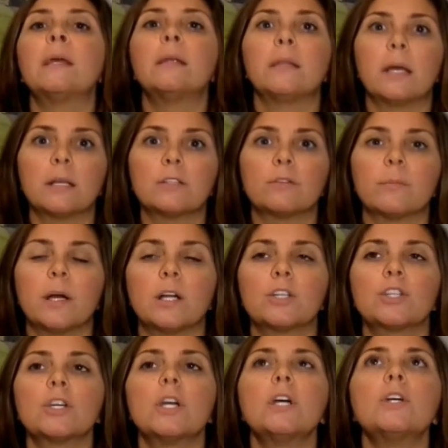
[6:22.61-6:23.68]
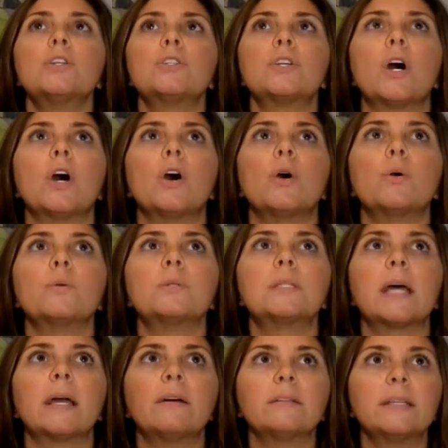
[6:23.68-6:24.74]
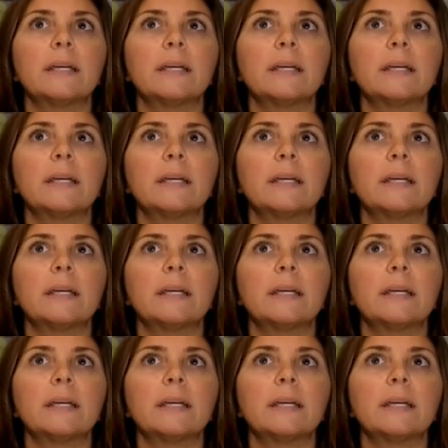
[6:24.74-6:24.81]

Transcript: Not so much. So cycle